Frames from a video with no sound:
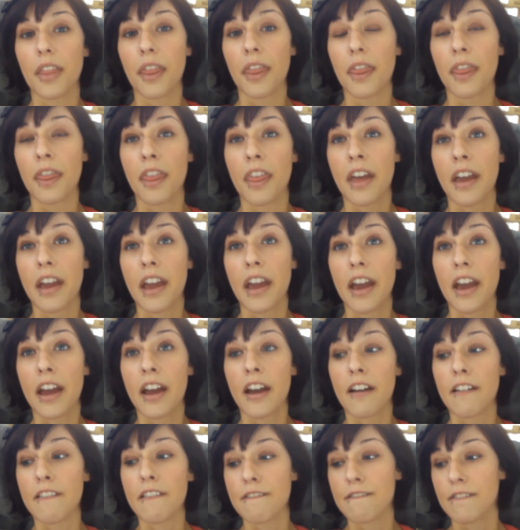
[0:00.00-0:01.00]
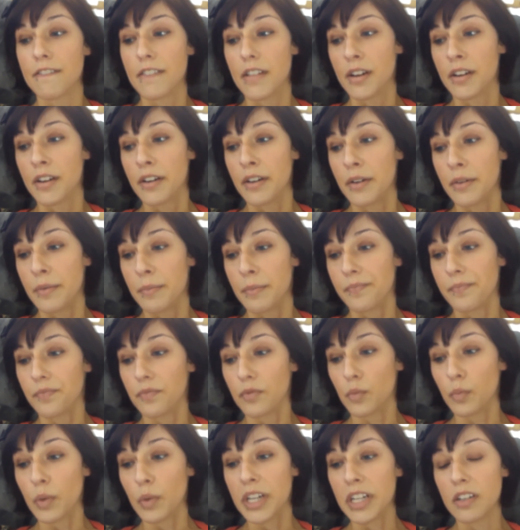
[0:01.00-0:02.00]
they have
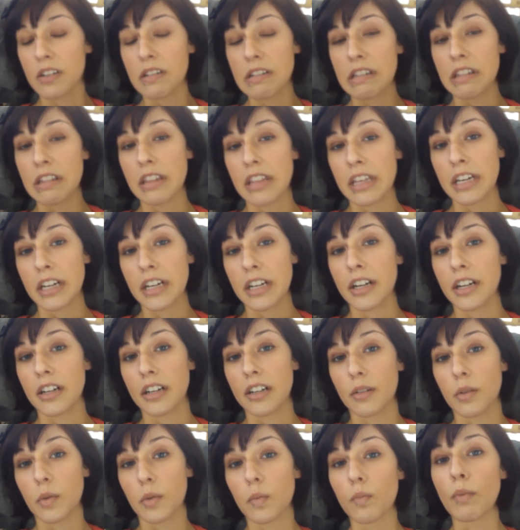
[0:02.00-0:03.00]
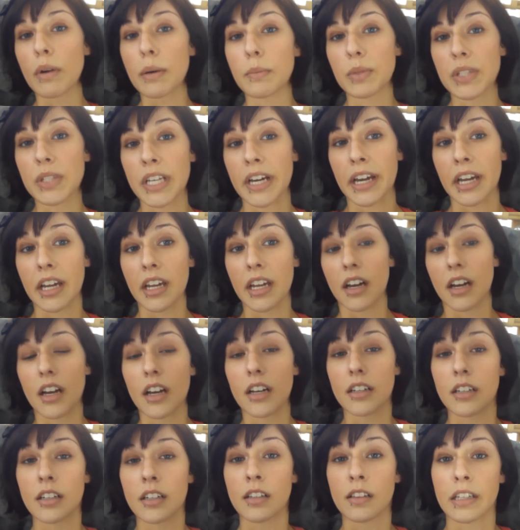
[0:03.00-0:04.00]
right on their website
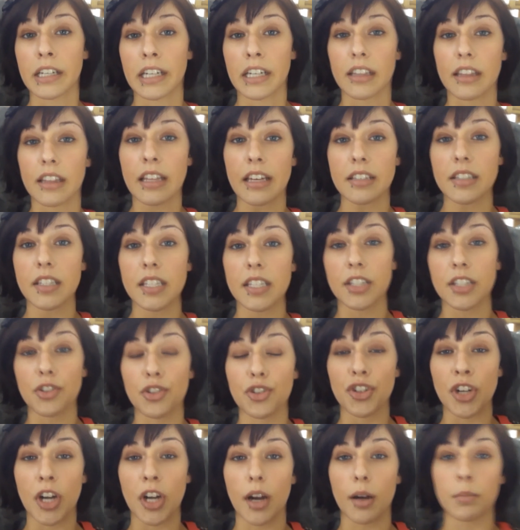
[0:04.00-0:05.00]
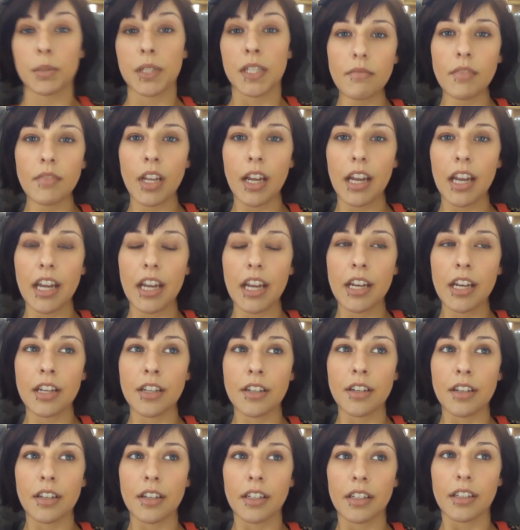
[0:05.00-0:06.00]
a link that says jobs.
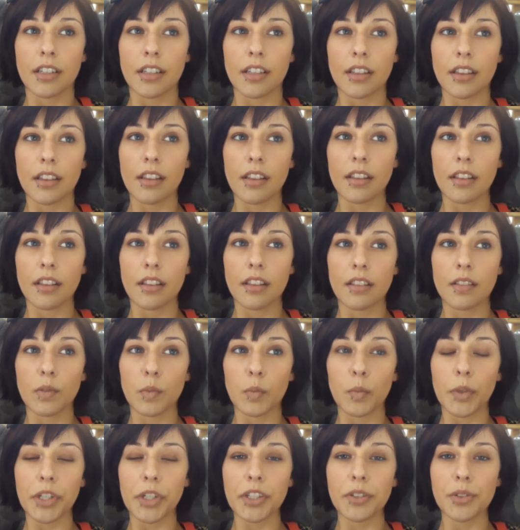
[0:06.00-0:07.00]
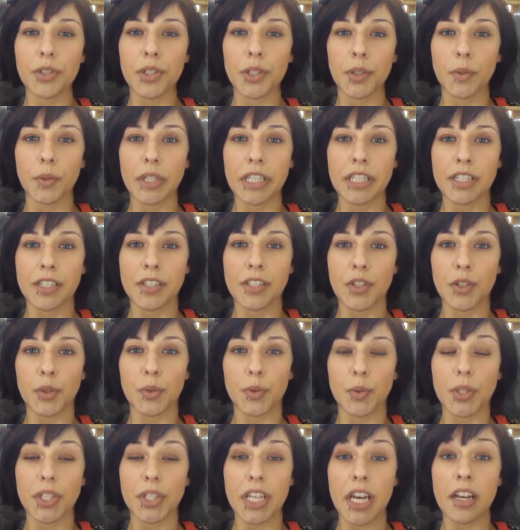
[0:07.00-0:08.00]
And what you do is
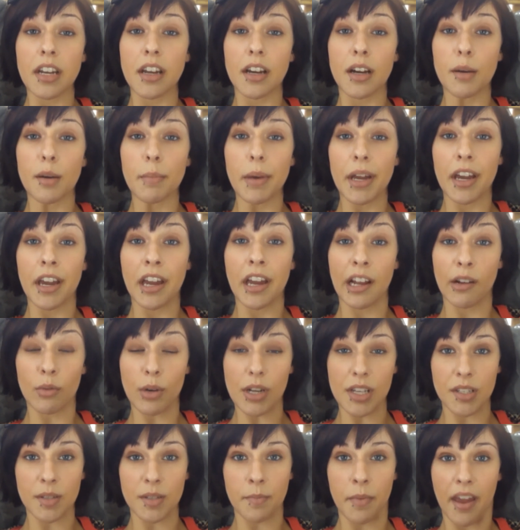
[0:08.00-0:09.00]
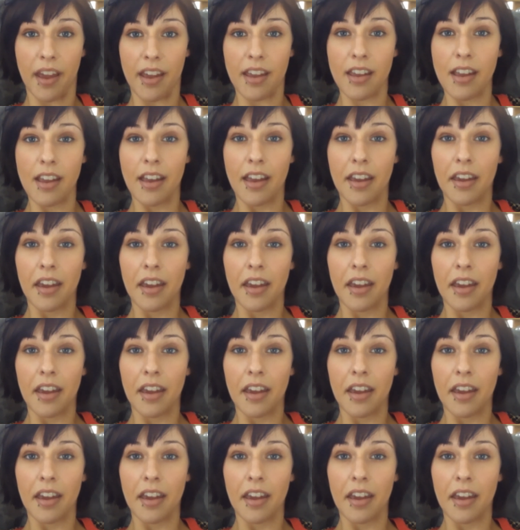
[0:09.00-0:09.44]
you set up a resume,